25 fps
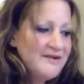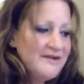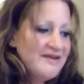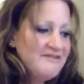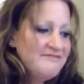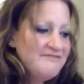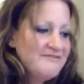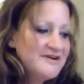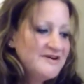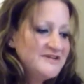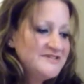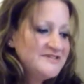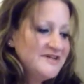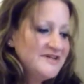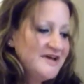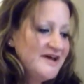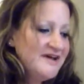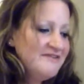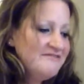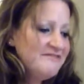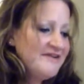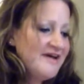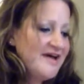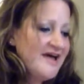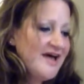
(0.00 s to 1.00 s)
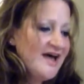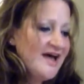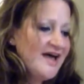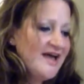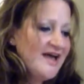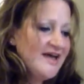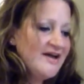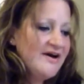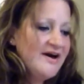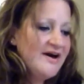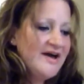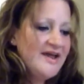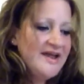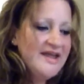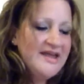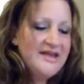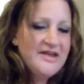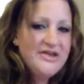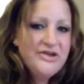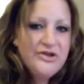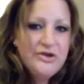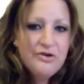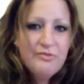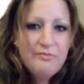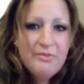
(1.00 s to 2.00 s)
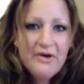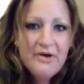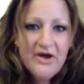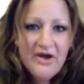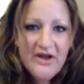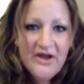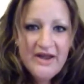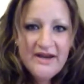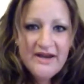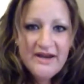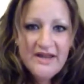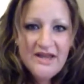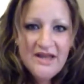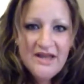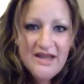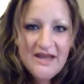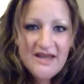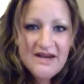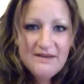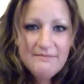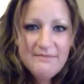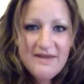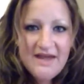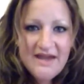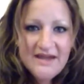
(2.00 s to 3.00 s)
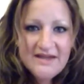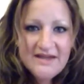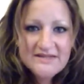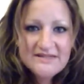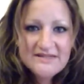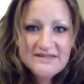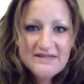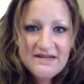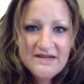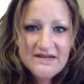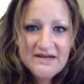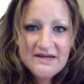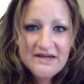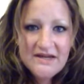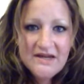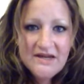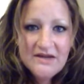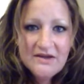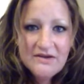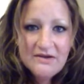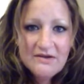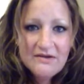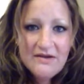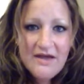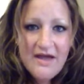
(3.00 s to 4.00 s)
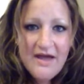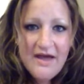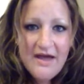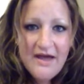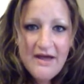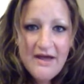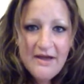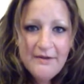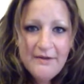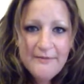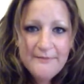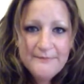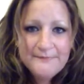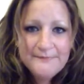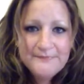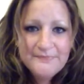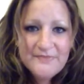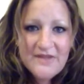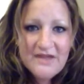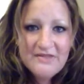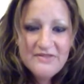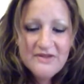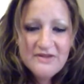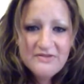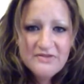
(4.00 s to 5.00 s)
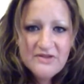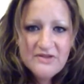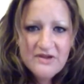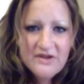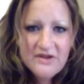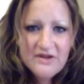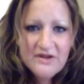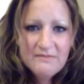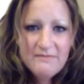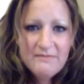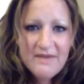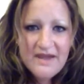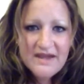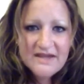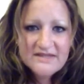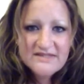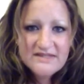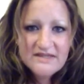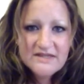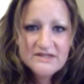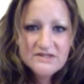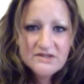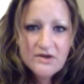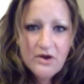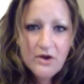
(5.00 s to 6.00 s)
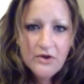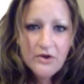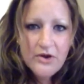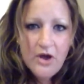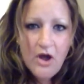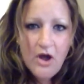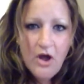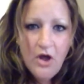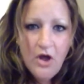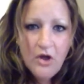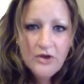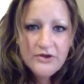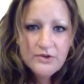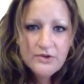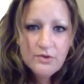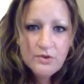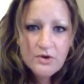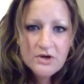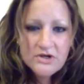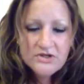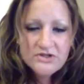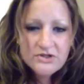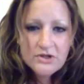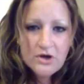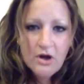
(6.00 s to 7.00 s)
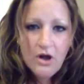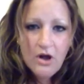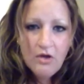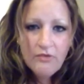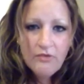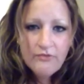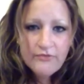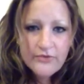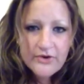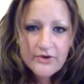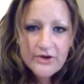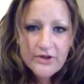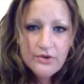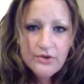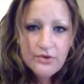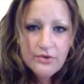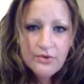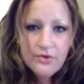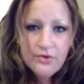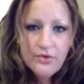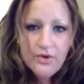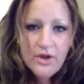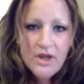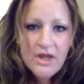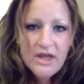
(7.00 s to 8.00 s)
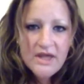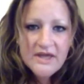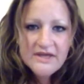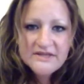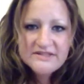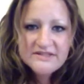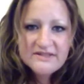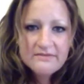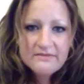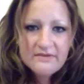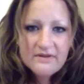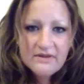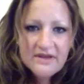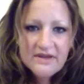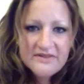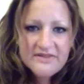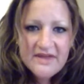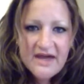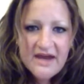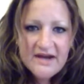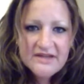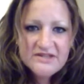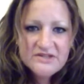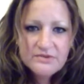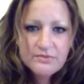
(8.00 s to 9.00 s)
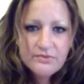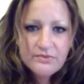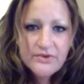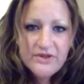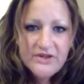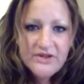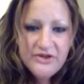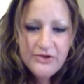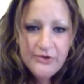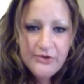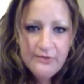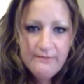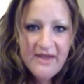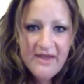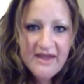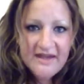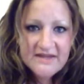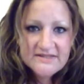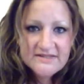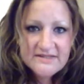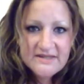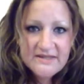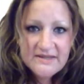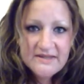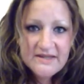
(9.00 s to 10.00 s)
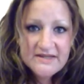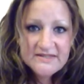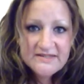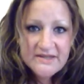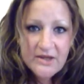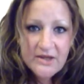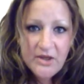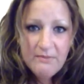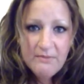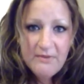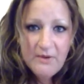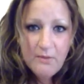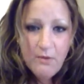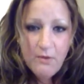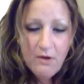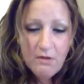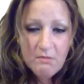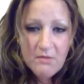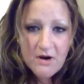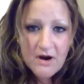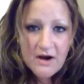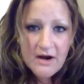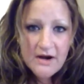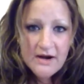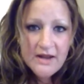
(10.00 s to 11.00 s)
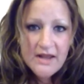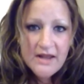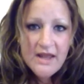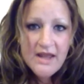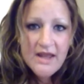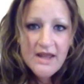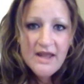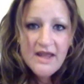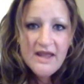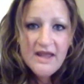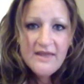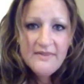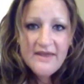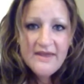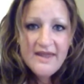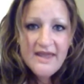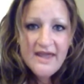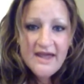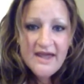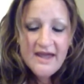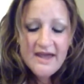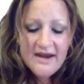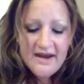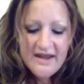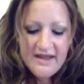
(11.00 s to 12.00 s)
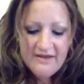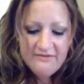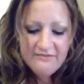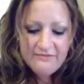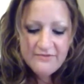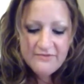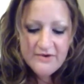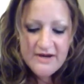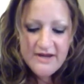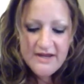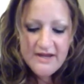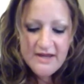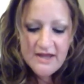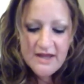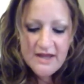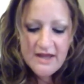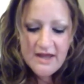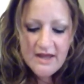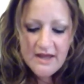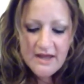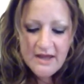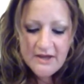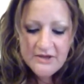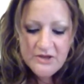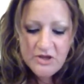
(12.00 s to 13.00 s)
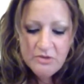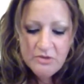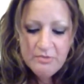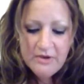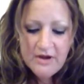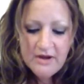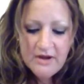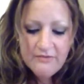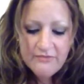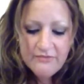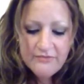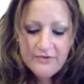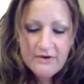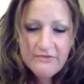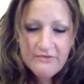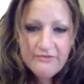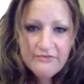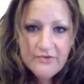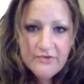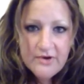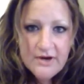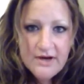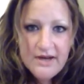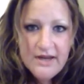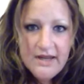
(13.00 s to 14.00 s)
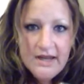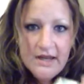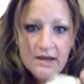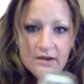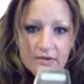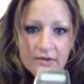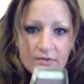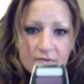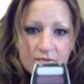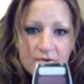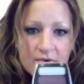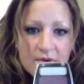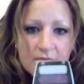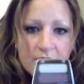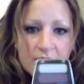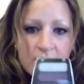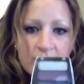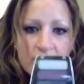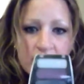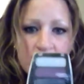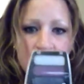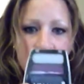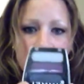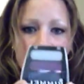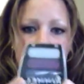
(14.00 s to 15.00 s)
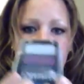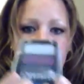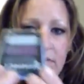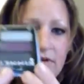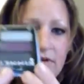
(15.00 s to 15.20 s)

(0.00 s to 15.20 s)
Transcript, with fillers: Okay, first off, I got a coupon in a magazine. Um, I think the magazine is called All Yours or All For You, something like that. It's a really cute magazine. They sell them at Walmart. And they had a free uh, a coupon for a free Rimmel